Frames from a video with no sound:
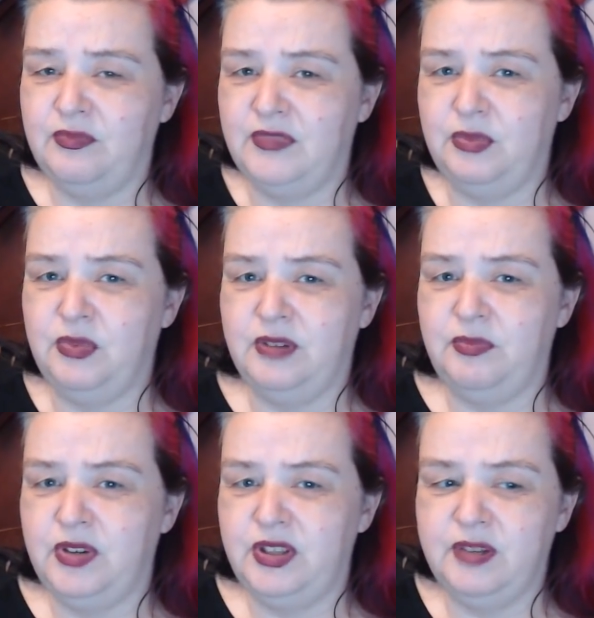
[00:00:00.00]
they were
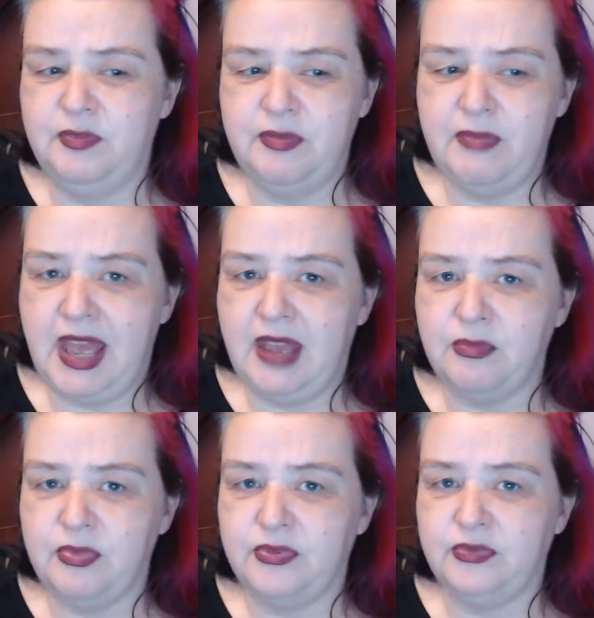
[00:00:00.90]
putting up a map
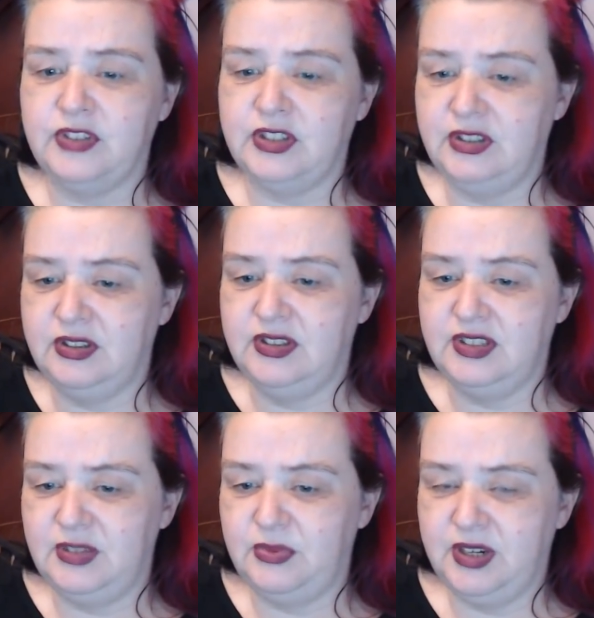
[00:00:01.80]
so you could
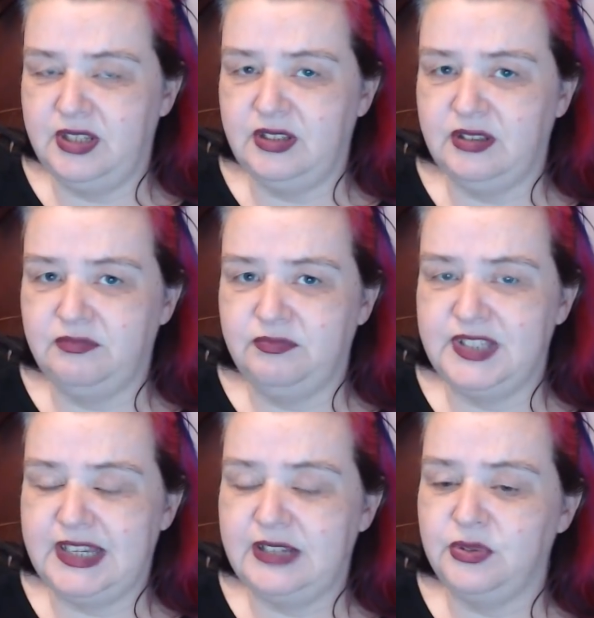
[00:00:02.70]
see where your
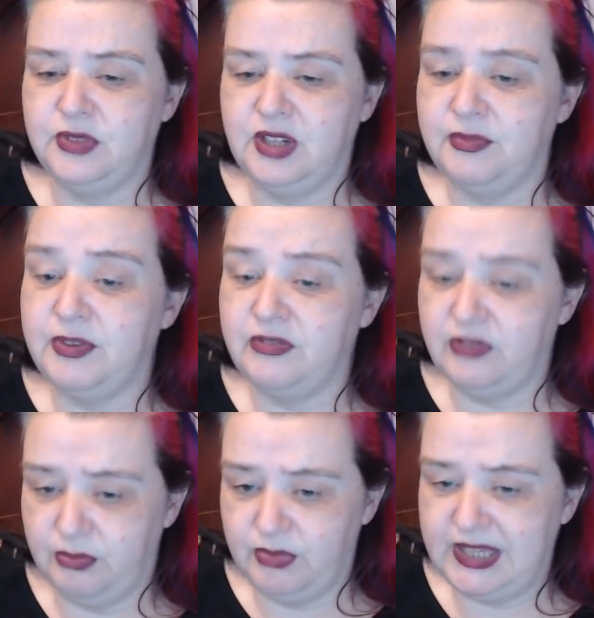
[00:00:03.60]
sales were coming from,